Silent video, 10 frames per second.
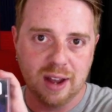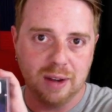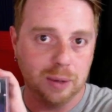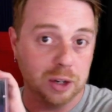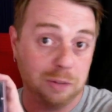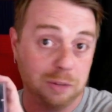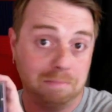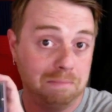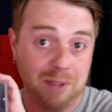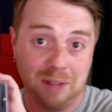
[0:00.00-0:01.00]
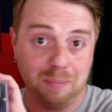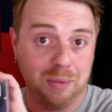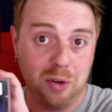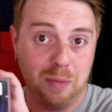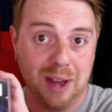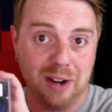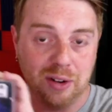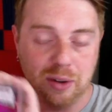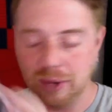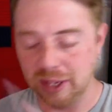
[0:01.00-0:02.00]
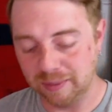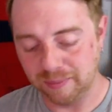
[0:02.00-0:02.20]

which not too bad at all, really.